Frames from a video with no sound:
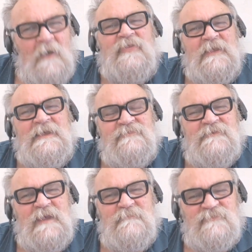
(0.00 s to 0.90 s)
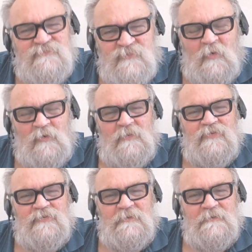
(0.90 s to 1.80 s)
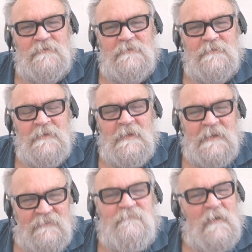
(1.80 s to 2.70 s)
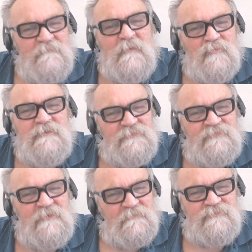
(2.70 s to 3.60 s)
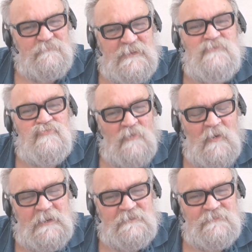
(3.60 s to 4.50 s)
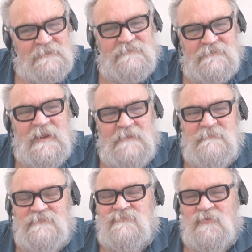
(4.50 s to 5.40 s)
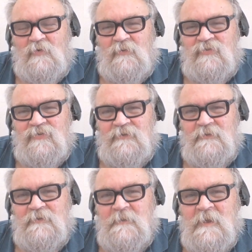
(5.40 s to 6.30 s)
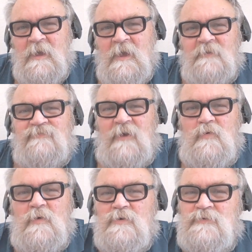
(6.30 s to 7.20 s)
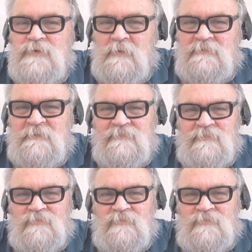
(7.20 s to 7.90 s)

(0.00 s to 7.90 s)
think his name is Jonathan. If my memory serves me right, his name is Jonathan. So notice